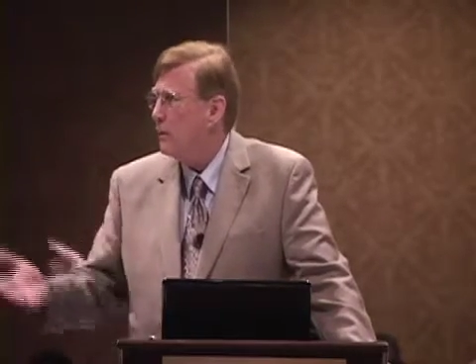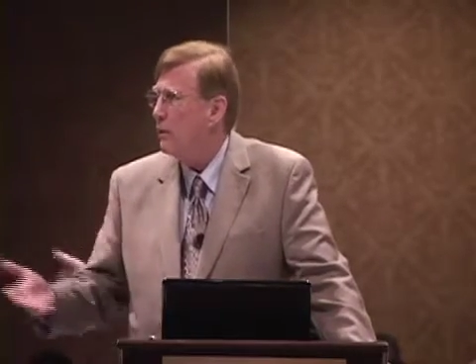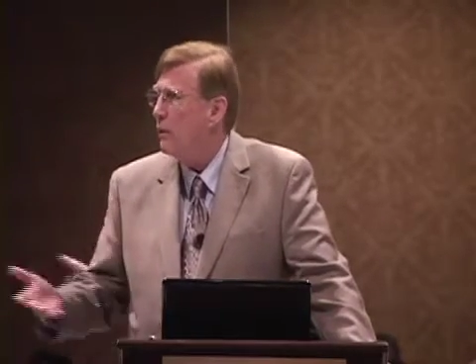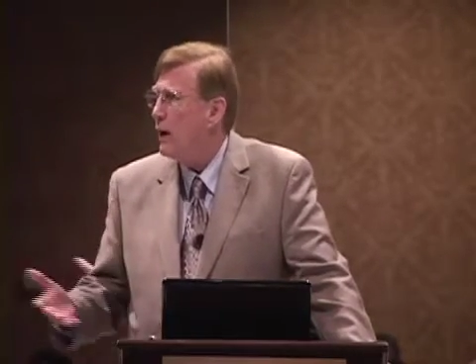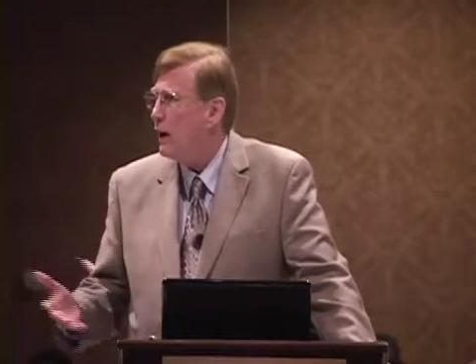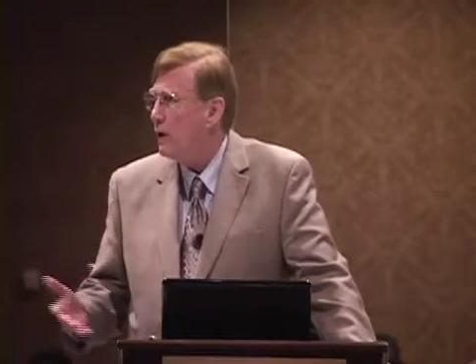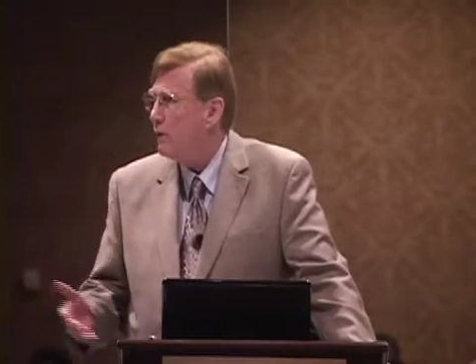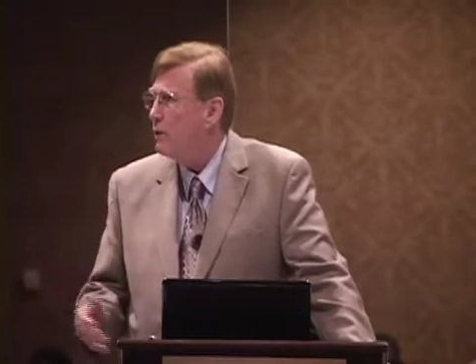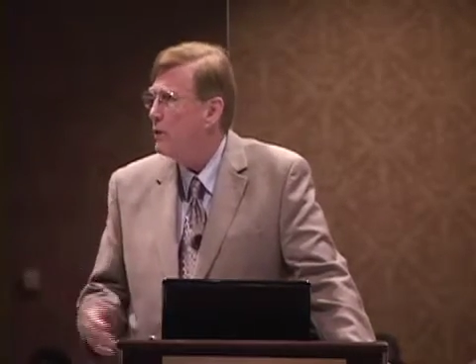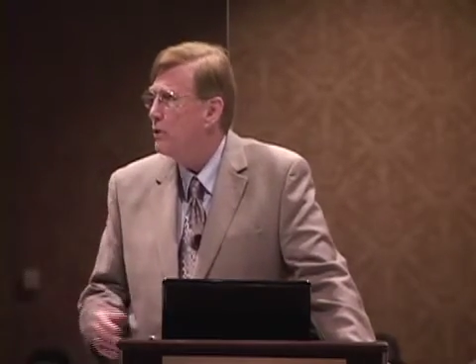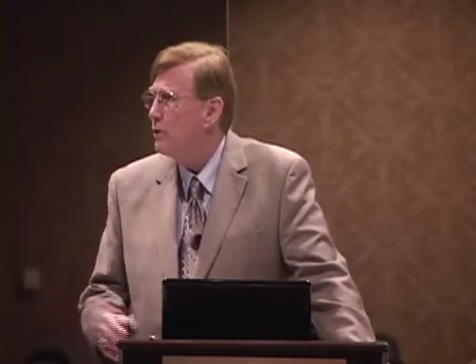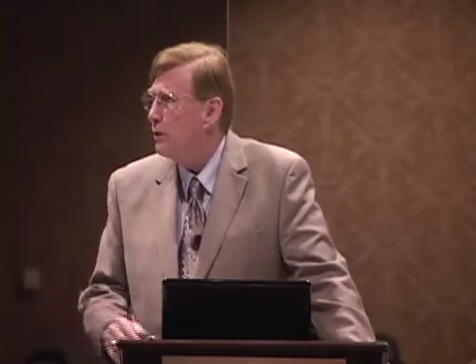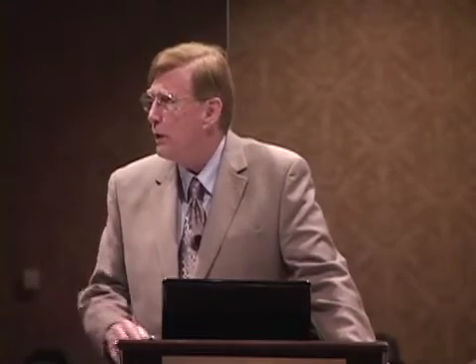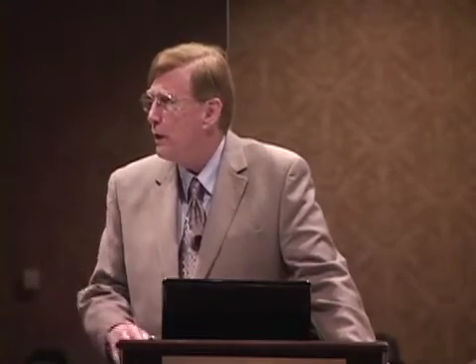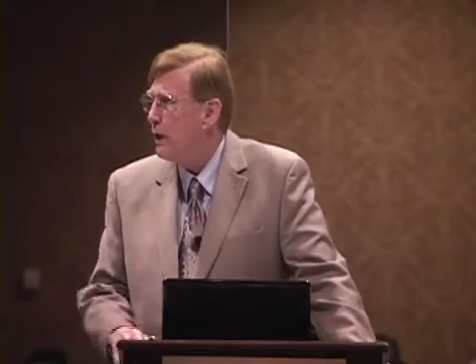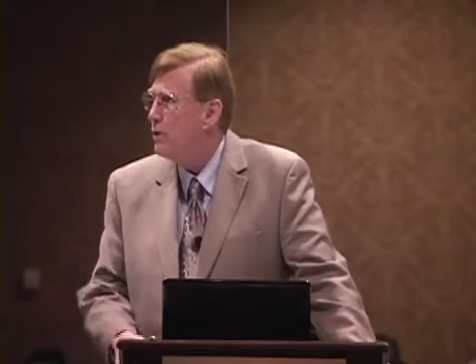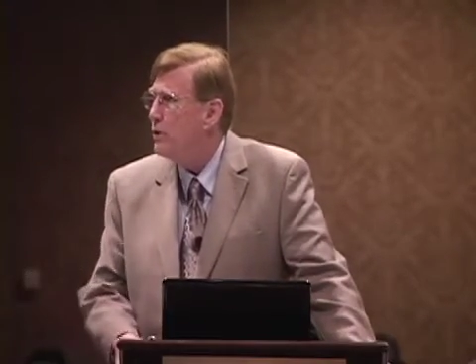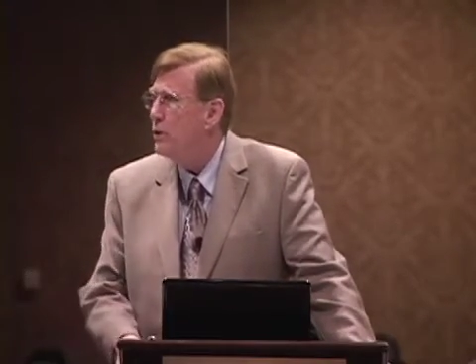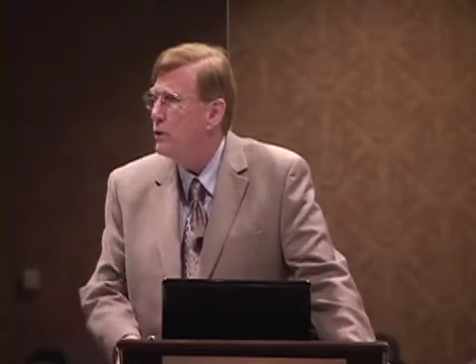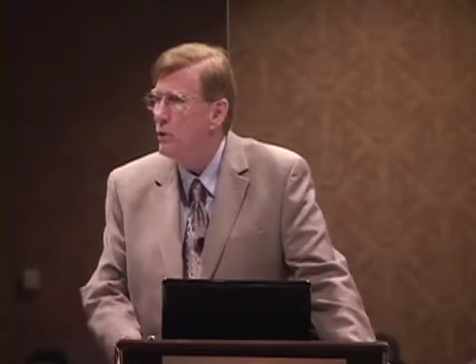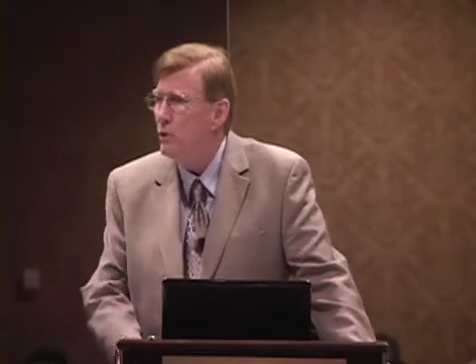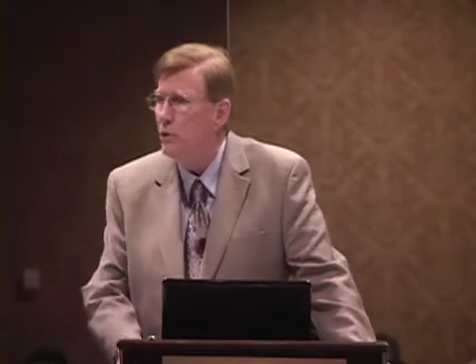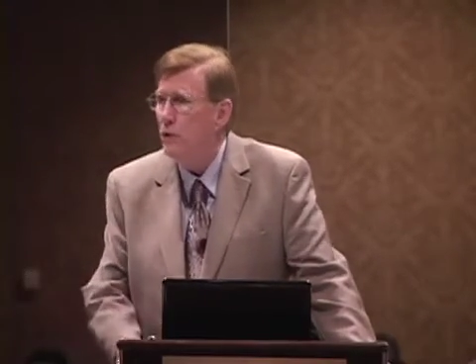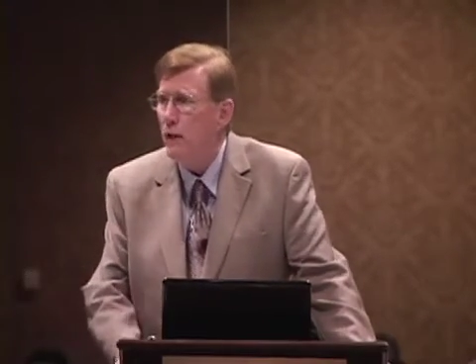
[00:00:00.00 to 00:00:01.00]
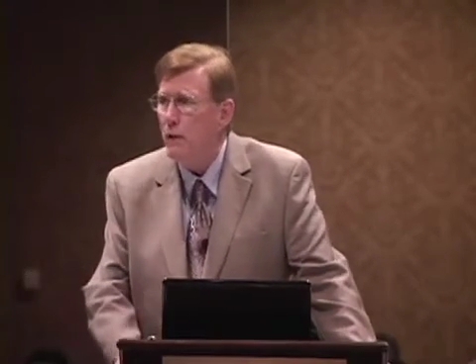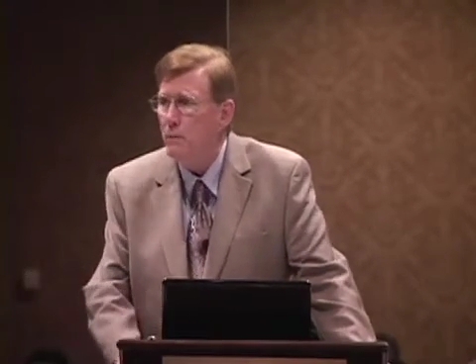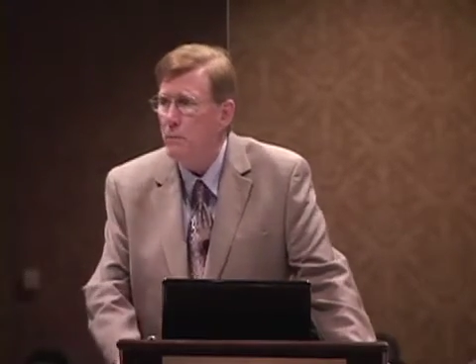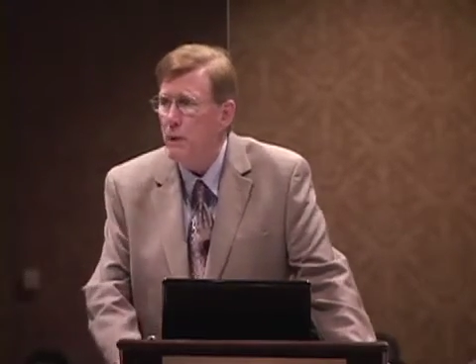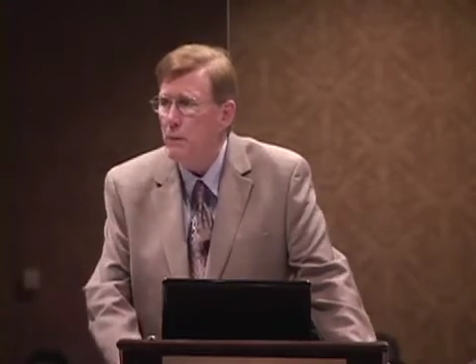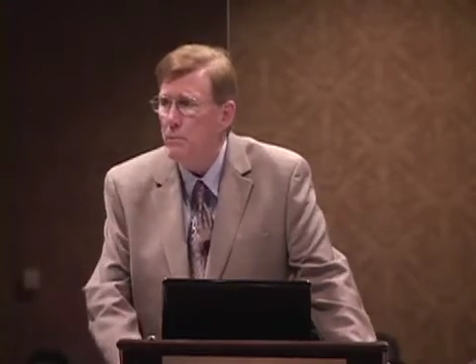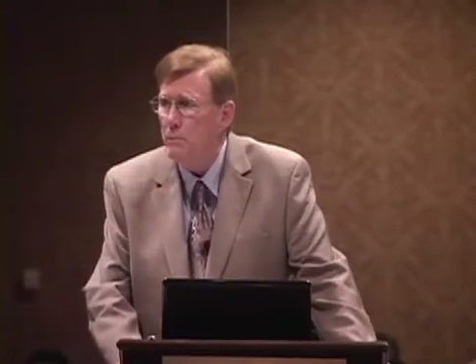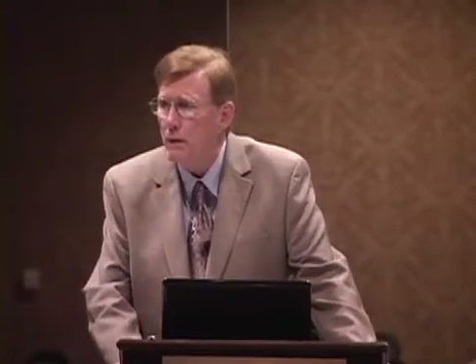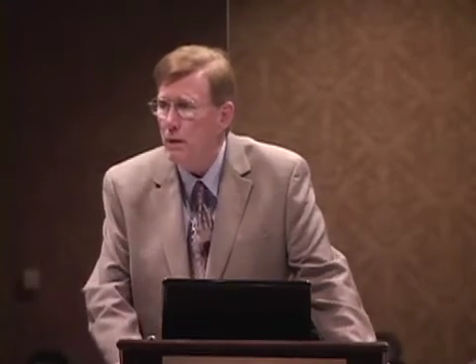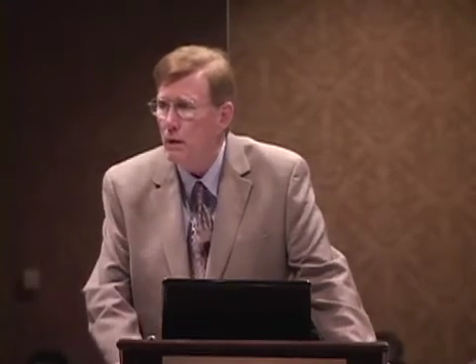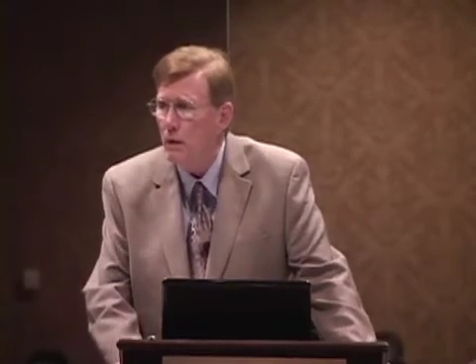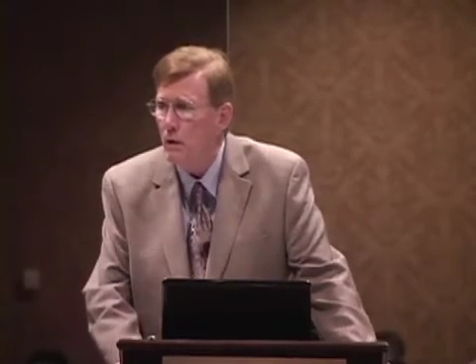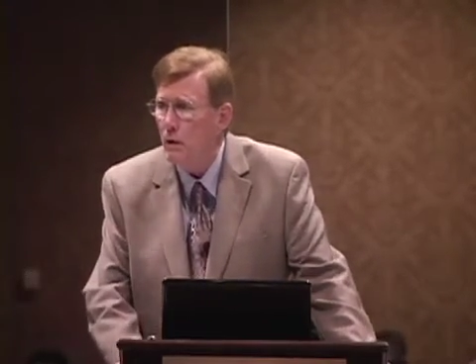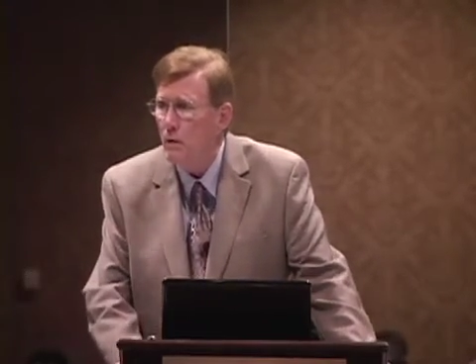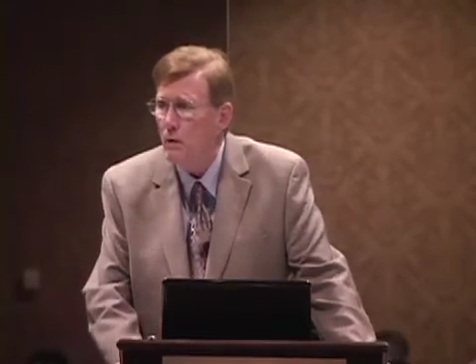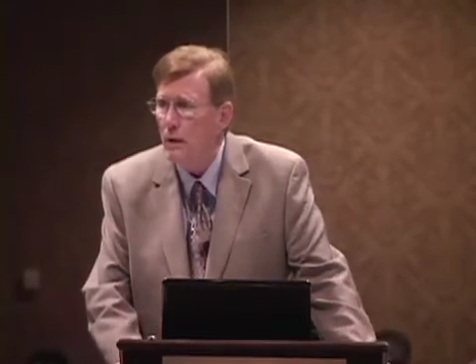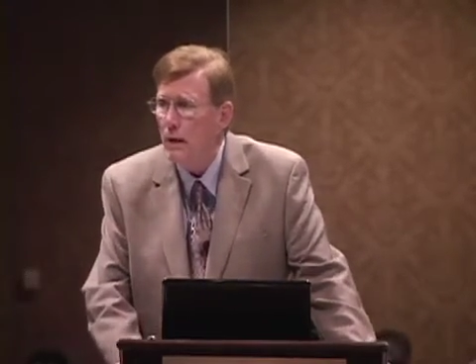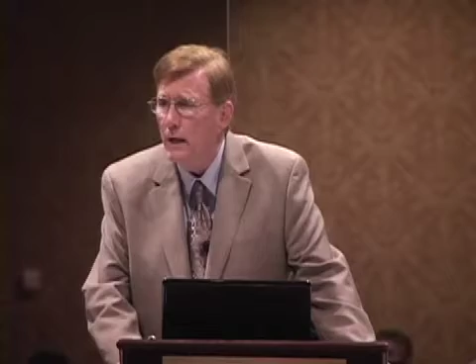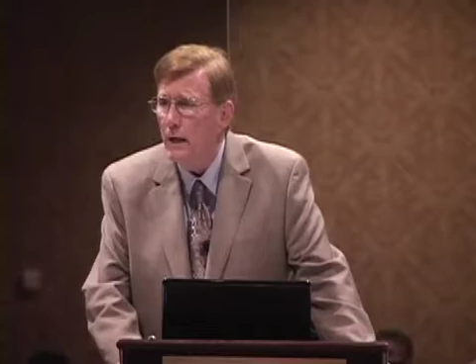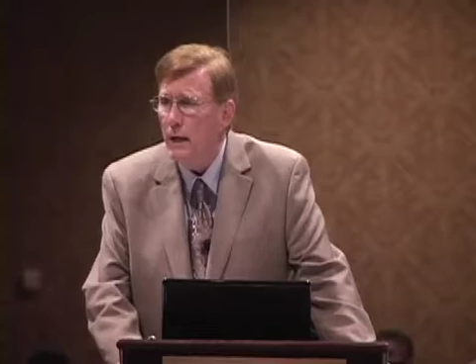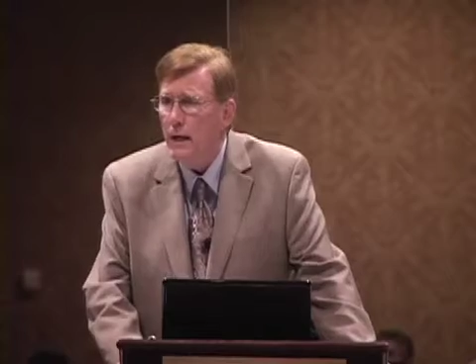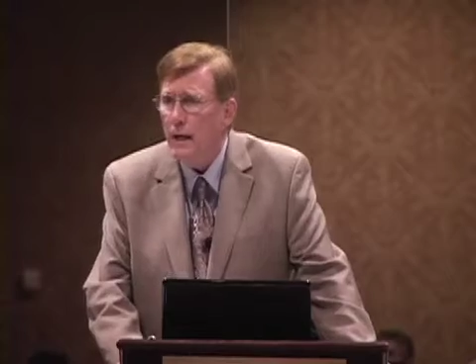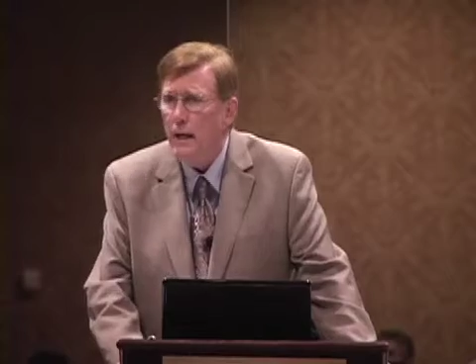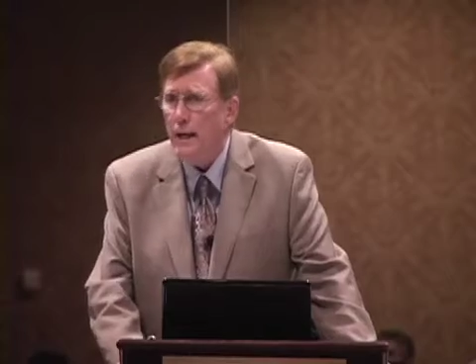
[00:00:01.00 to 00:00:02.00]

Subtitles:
how you do that BPO.